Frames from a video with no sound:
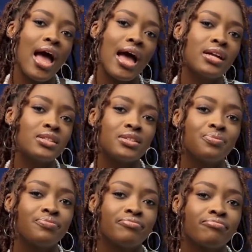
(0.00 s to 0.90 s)
And
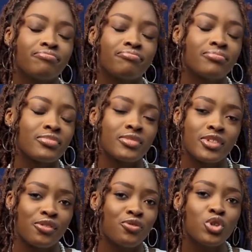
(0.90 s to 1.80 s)

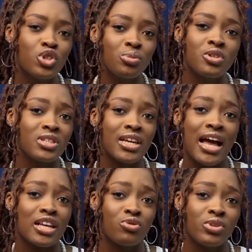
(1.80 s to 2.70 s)
Fuji music
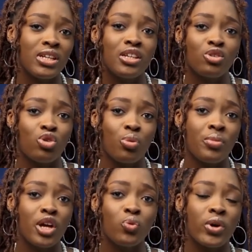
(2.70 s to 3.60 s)
has really, you know,
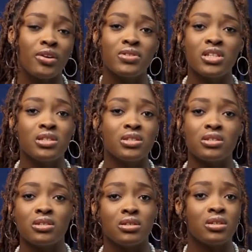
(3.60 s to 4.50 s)
made waves
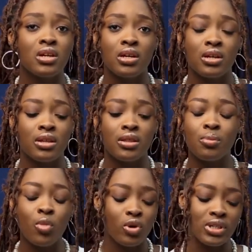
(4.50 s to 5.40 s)
into
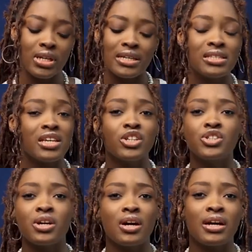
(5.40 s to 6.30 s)
the
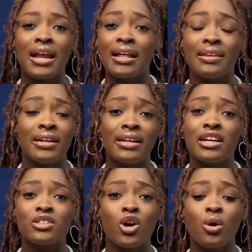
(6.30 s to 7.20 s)
modernization, and then it
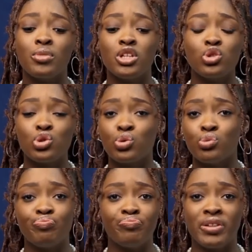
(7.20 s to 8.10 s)
has come
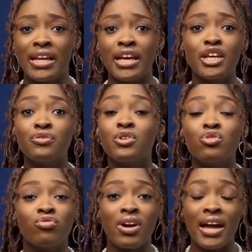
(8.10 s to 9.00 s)
into play. Even
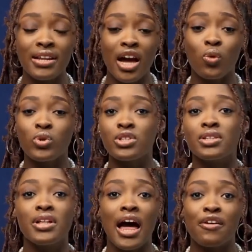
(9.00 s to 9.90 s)
right now, we
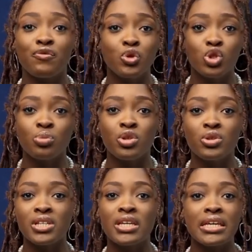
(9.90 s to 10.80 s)
still have Fuji
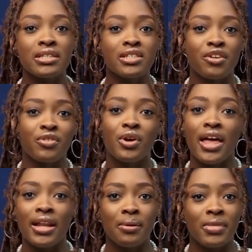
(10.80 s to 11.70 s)
music in several
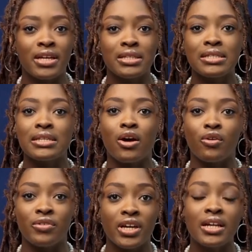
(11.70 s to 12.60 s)
elements
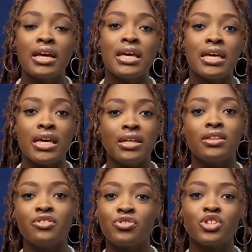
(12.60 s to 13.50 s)
of it in
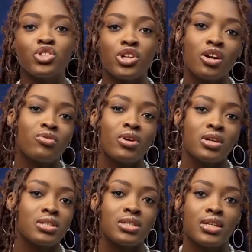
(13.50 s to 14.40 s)
different
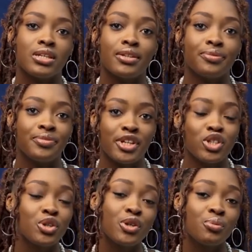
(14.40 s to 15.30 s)
genres in
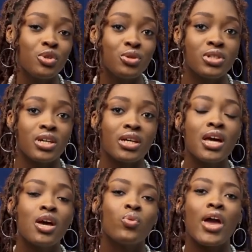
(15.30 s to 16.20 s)
Nigerian music.
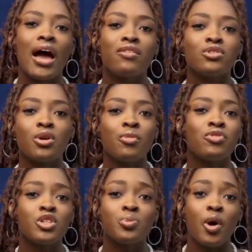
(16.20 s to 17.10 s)
We have some
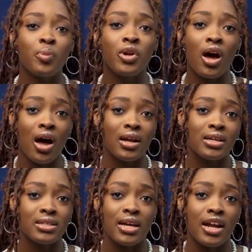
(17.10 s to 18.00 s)
of these popular
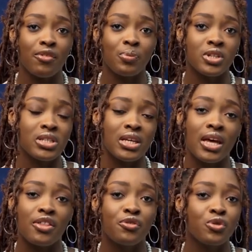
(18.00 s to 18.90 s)
artists that have put
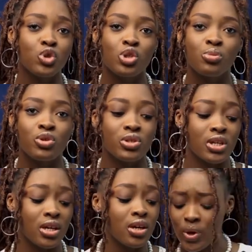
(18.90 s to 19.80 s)
together Fuji
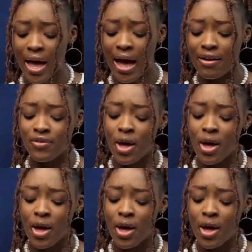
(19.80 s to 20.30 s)
music. We have